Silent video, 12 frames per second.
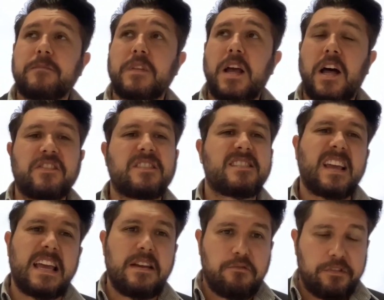
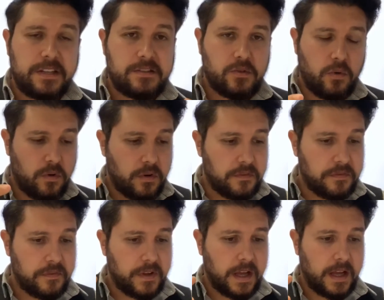unsavory sort
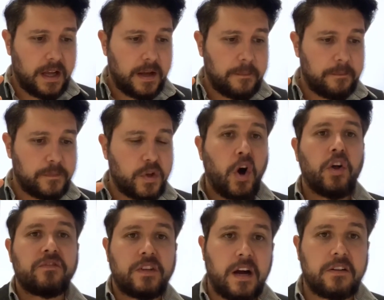of
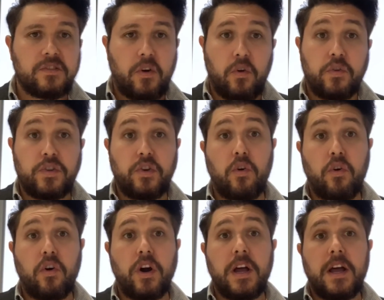conduct on
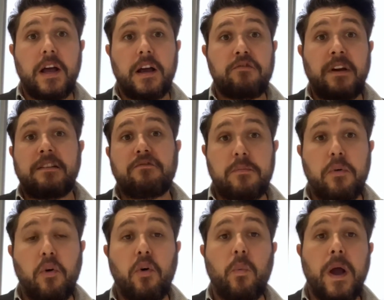your credit
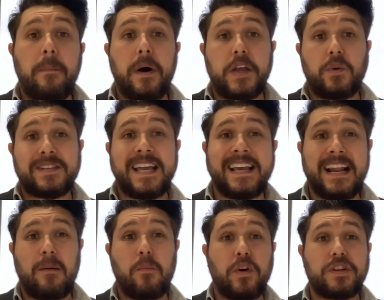report, whereby you're taking
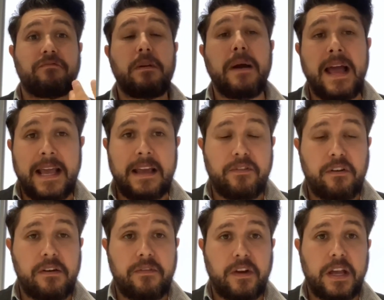out a mortgage and repaying it
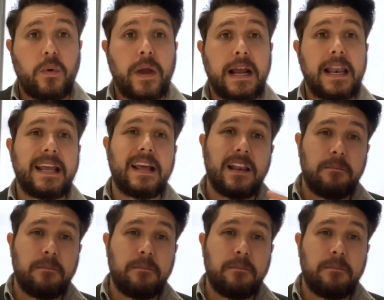very, very quickly.